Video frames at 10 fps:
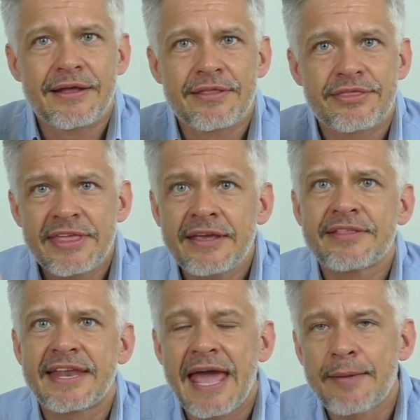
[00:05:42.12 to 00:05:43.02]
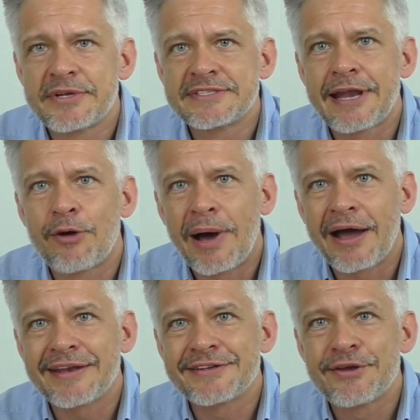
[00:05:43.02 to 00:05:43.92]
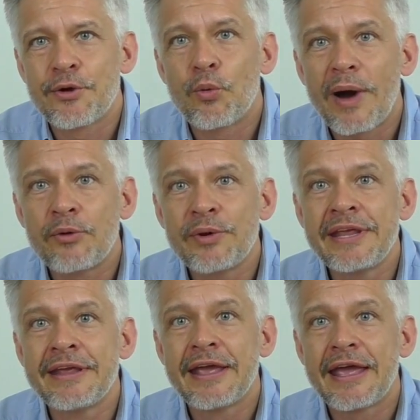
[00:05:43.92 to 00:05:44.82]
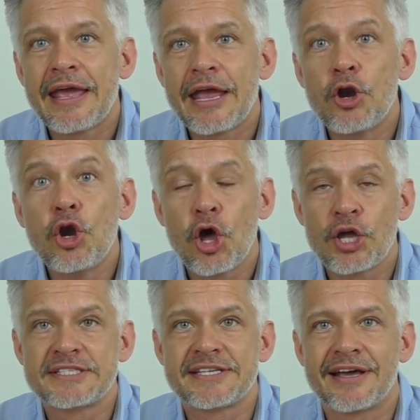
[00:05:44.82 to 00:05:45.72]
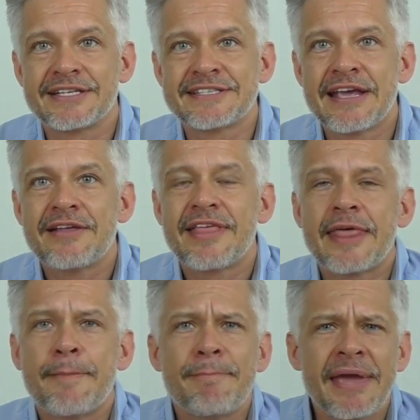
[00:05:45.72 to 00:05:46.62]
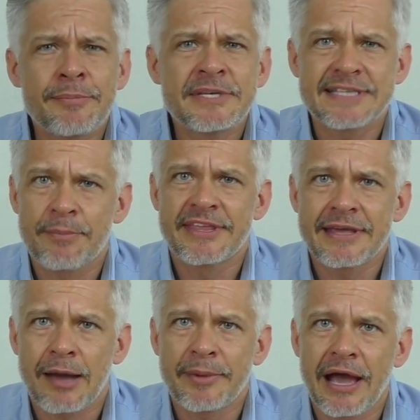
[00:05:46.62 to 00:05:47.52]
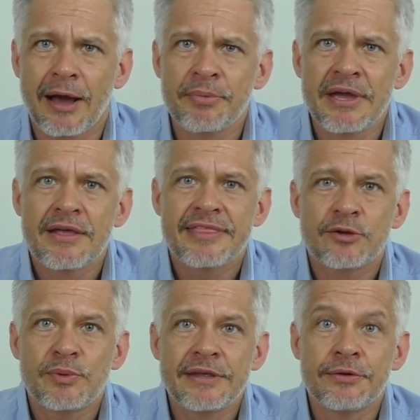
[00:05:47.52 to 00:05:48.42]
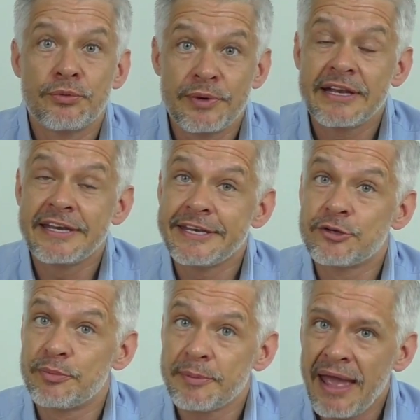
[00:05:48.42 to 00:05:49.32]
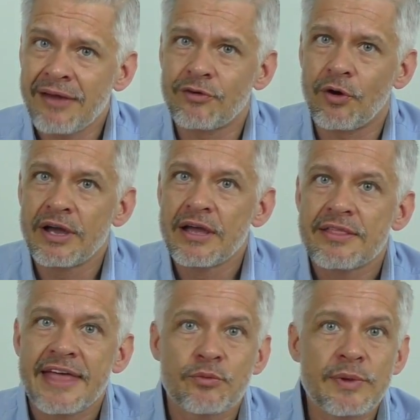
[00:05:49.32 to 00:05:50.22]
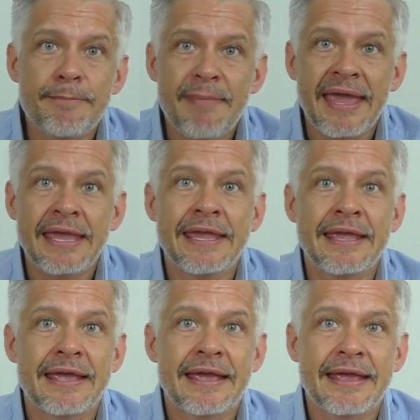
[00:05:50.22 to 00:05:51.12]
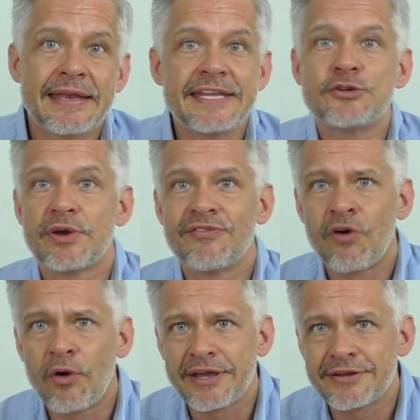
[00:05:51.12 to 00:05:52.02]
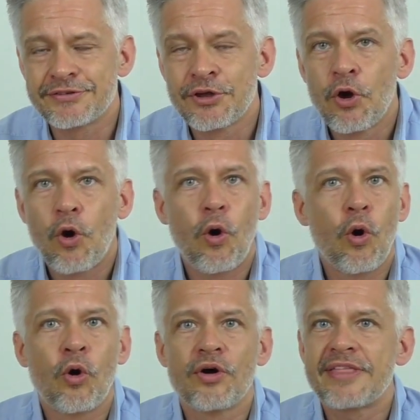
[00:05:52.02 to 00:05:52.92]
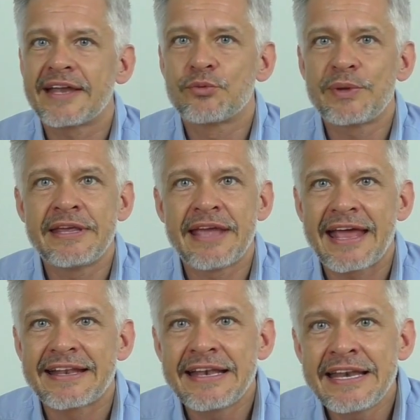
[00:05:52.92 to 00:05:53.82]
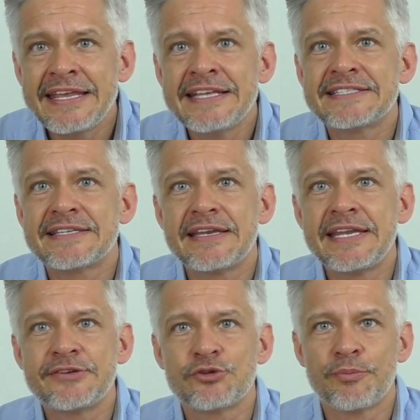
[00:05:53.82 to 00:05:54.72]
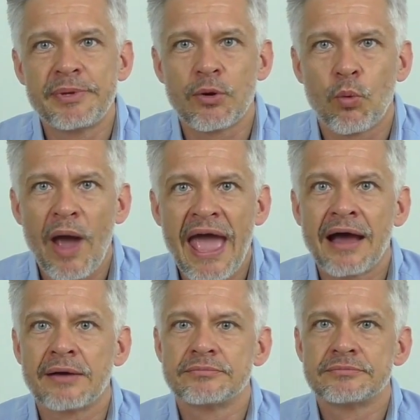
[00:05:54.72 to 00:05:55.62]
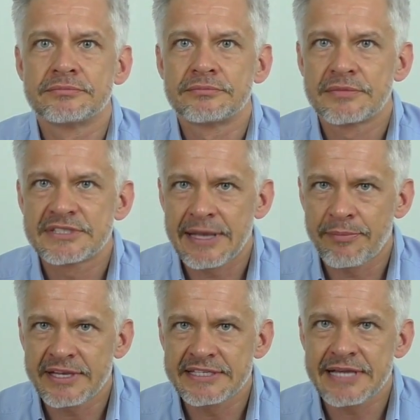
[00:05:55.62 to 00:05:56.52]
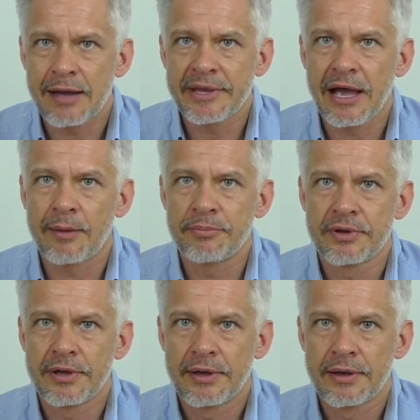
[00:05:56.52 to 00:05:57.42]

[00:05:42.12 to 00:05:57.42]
thing that happens in our mind. Worry alerts us that there may be something coming up that we really need to prepare for, that we may need to avoid, or that we at least need to be aware something is coming up,